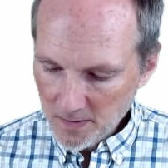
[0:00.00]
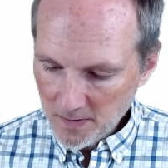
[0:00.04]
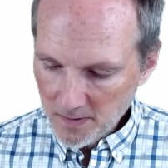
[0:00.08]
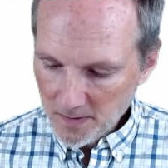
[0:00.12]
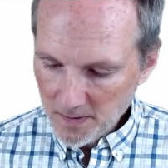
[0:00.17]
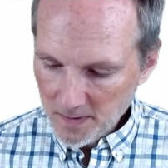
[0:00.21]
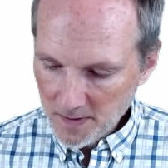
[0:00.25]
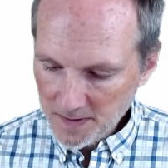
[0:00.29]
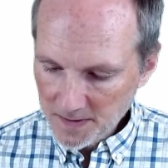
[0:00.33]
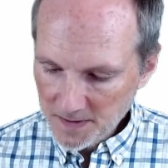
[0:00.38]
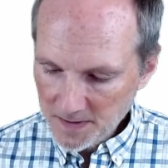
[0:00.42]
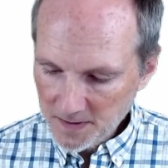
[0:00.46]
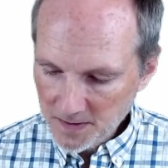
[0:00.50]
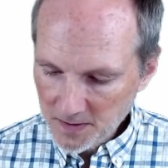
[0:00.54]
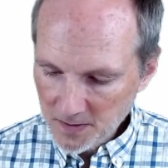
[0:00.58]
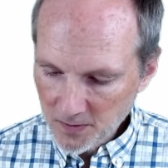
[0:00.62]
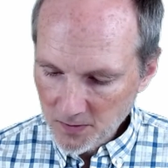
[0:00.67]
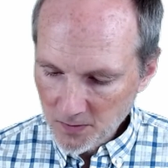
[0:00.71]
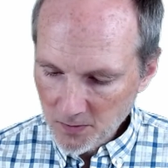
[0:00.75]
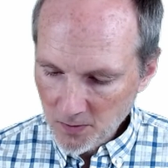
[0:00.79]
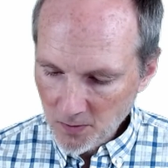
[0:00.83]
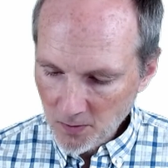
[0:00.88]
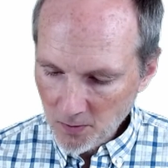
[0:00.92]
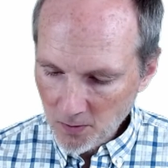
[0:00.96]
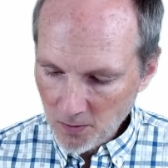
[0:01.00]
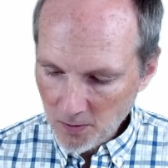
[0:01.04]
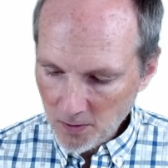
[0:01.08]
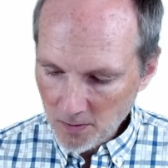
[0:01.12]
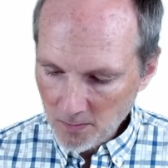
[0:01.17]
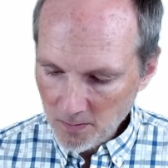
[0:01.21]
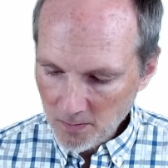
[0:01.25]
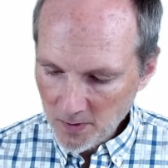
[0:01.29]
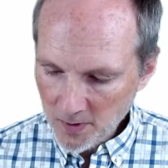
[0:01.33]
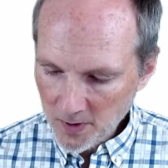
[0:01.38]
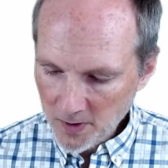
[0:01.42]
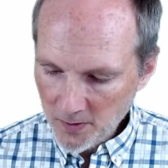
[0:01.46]
this score.
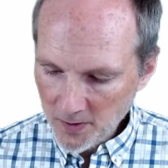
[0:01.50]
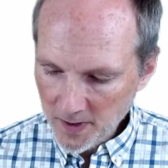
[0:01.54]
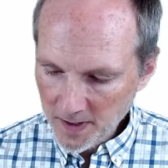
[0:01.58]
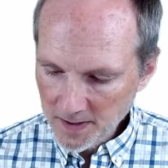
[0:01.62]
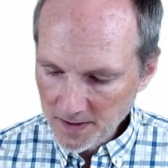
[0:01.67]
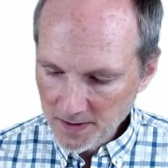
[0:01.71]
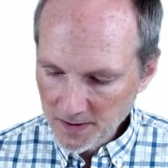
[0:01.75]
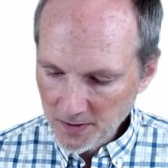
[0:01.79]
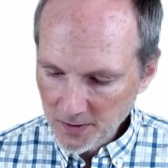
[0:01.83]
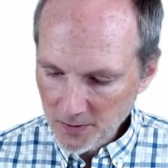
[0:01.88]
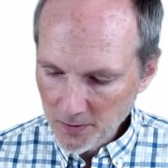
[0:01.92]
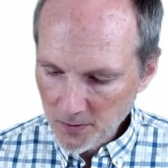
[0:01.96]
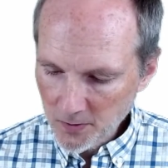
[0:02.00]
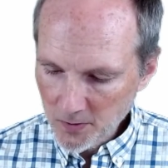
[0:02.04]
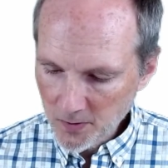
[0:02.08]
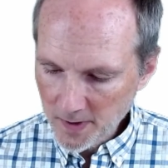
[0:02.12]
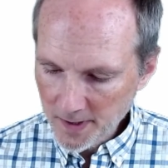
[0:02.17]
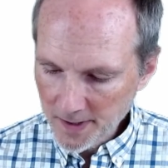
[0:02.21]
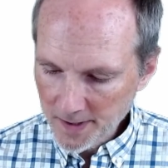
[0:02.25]
We're going to